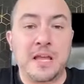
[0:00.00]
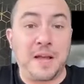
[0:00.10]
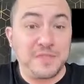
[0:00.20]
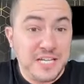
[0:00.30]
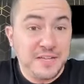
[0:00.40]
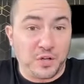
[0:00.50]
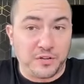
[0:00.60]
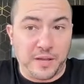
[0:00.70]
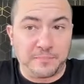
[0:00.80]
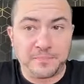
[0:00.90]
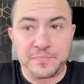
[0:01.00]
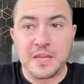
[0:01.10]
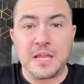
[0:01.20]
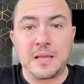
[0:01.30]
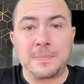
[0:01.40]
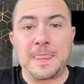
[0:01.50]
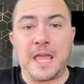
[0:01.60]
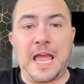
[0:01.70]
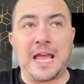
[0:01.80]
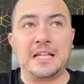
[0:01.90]
I've saved all of them.
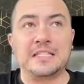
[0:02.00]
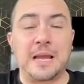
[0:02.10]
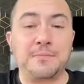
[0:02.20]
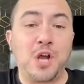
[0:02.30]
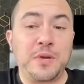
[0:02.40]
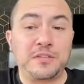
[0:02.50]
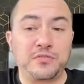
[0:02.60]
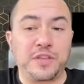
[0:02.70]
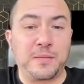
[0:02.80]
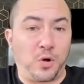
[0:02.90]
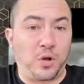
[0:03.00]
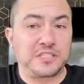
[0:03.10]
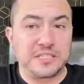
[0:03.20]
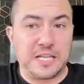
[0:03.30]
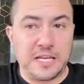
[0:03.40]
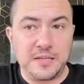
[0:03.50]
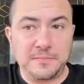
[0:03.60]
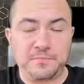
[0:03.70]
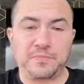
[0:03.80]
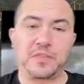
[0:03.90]
And I'm going through them all
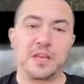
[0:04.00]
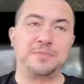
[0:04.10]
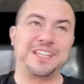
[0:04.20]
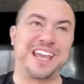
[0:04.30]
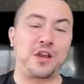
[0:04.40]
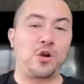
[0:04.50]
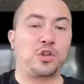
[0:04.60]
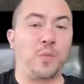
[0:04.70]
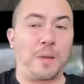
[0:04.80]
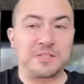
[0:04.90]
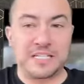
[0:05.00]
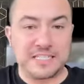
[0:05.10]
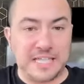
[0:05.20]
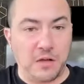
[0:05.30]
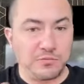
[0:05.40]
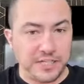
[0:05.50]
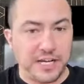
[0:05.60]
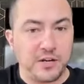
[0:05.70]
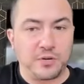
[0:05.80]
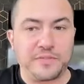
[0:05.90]
today. I'm taking all the websites down,
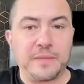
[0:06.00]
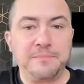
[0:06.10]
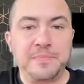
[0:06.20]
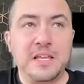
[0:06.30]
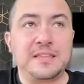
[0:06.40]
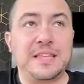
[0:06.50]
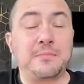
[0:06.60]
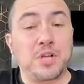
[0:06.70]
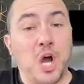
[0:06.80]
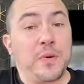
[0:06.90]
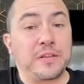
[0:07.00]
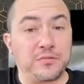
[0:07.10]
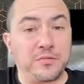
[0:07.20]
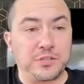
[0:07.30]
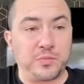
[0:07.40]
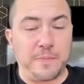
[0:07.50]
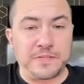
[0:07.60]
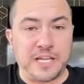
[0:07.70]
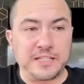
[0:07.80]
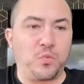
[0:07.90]
taking note of them. Then I'm going through each
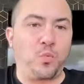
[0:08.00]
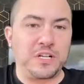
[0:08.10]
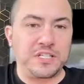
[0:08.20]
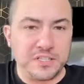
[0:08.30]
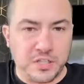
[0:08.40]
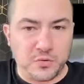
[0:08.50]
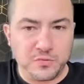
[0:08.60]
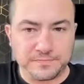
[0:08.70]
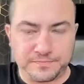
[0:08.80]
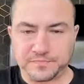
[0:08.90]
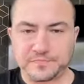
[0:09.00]
website. What does it do?